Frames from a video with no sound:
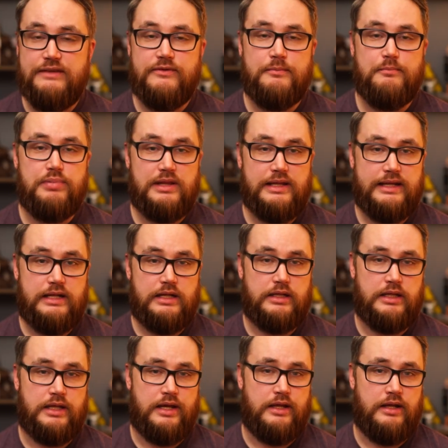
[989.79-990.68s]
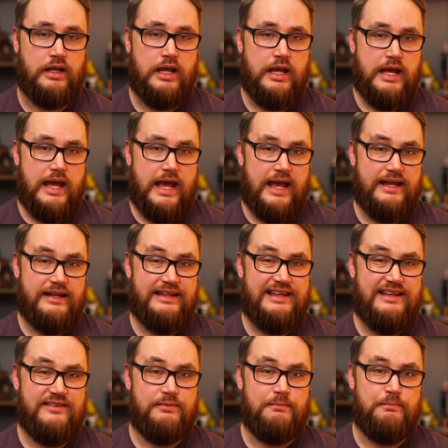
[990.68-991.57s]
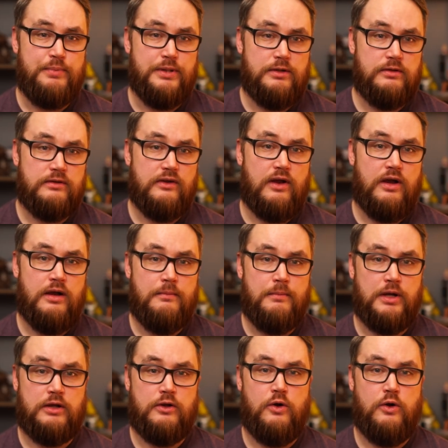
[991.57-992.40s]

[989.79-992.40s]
even played it yet, and he's built up a